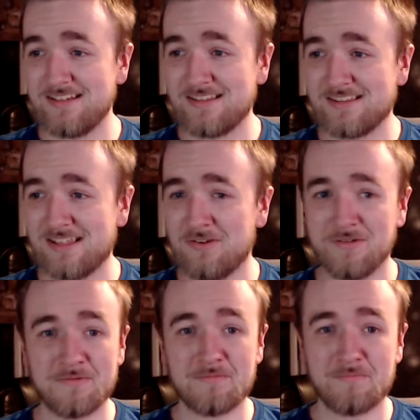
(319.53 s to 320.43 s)
they're
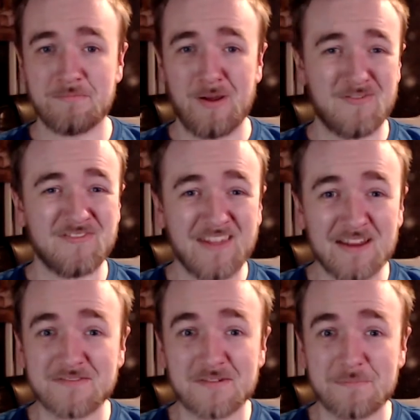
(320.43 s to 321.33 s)
not my
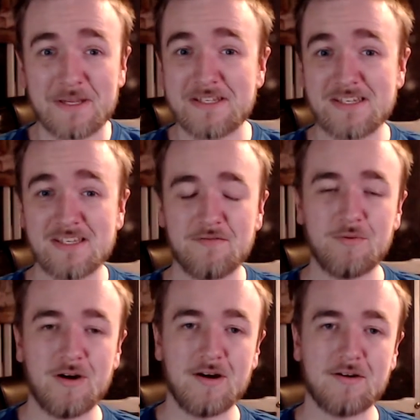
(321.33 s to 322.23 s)
favourite pieces of
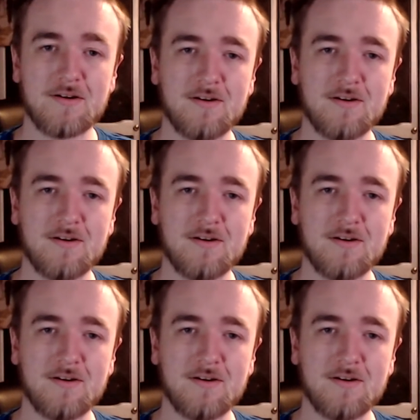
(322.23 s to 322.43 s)
work.